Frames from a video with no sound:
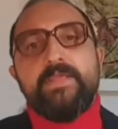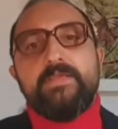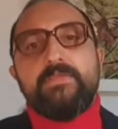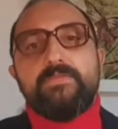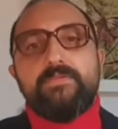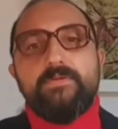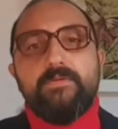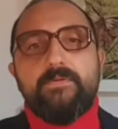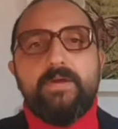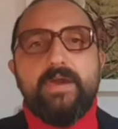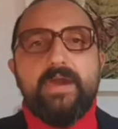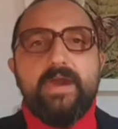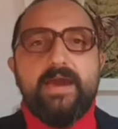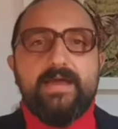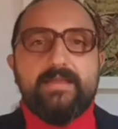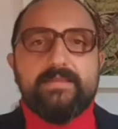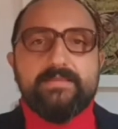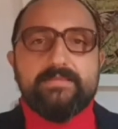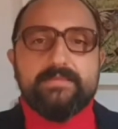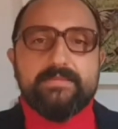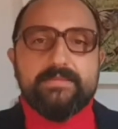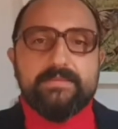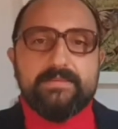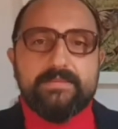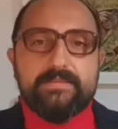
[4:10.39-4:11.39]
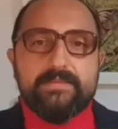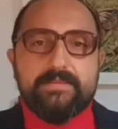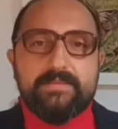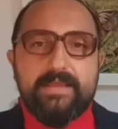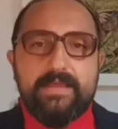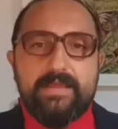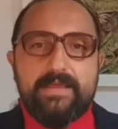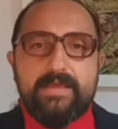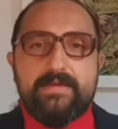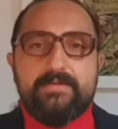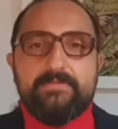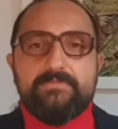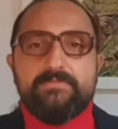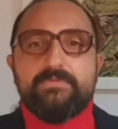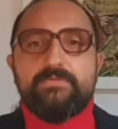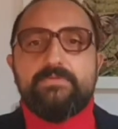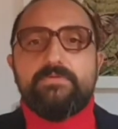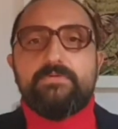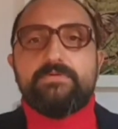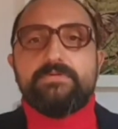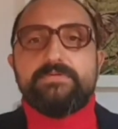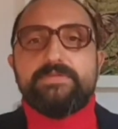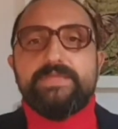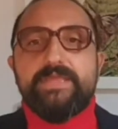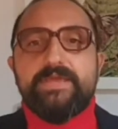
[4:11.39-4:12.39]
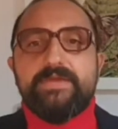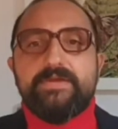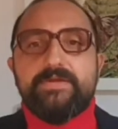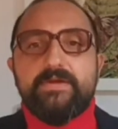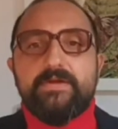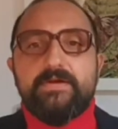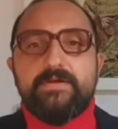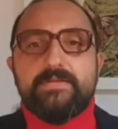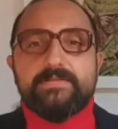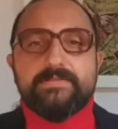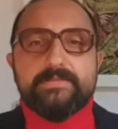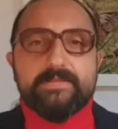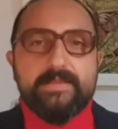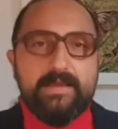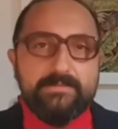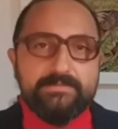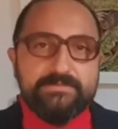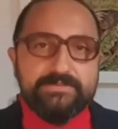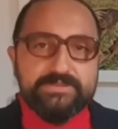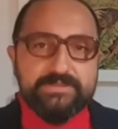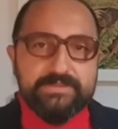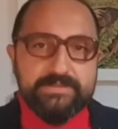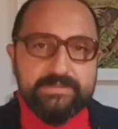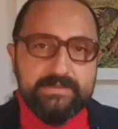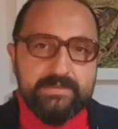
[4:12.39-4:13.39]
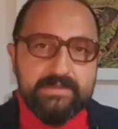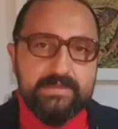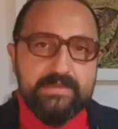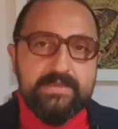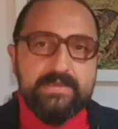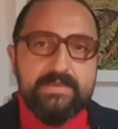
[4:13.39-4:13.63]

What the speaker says: to cut down on their consumption.